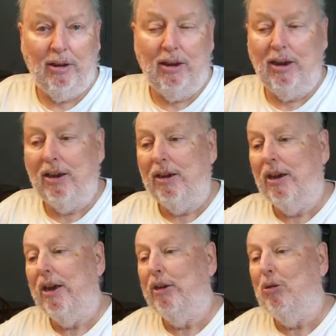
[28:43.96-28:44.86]
And
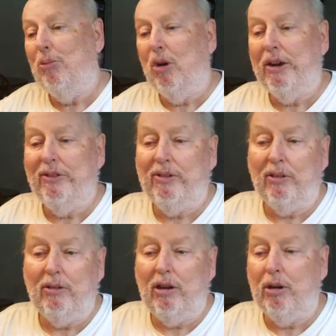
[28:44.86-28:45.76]
I know Marty's,
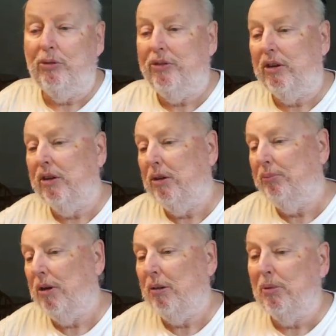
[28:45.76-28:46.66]
sitting there
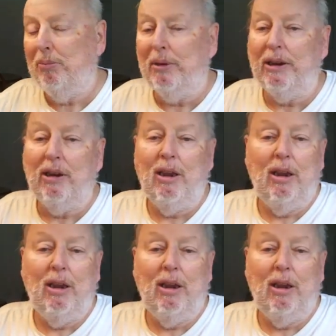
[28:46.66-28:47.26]
probably